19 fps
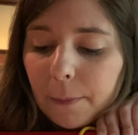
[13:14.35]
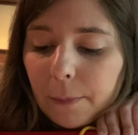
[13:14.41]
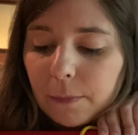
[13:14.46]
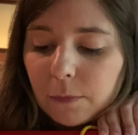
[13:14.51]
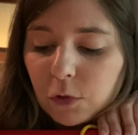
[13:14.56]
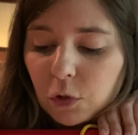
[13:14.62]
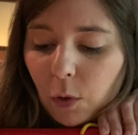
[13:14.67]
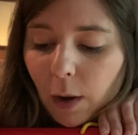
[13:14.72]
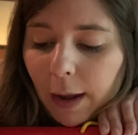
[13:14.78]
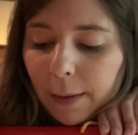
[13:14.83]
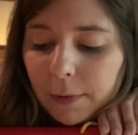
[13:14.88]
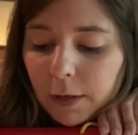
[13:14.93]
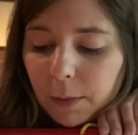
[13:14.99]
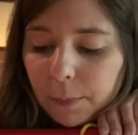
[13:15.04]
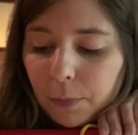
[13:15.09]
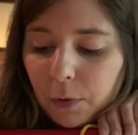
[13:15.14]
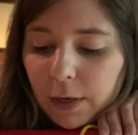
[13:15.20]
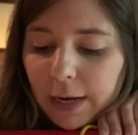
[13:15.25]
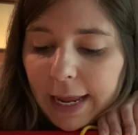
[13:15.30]
So I'm
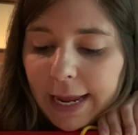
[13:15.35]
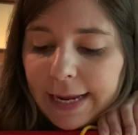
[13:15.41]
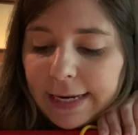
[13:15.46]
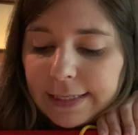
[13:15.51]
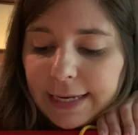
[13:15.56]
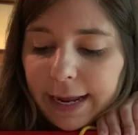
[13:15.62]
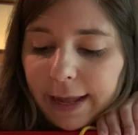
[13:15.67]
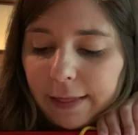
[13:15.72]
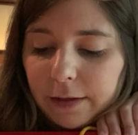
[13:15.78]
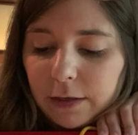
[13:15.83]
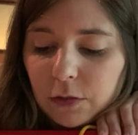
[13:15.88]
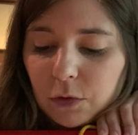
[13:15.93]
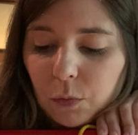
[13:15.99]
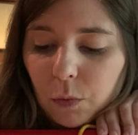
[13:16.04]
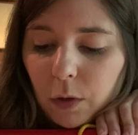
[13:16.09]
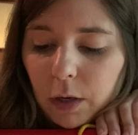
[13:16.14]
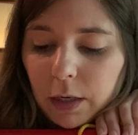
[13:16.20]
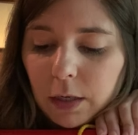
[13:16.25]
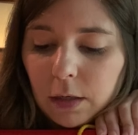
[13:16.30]
going to put 8 tallies.
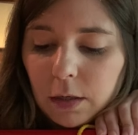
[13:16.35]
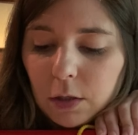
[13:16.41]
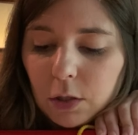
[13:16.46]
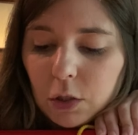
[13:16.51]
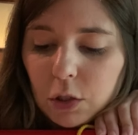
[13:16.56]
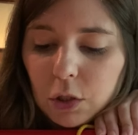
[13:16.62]
1,